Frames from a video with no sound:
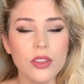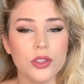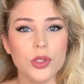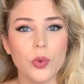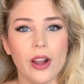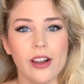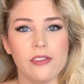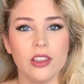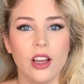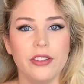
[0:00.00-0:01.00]
This is why I
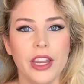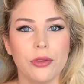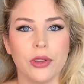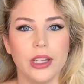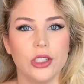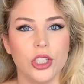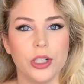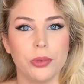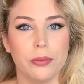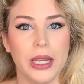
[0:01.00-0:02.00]
have a love-hate
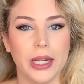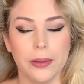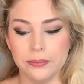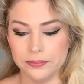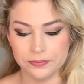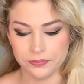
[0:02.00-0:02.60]
relationship with makeup.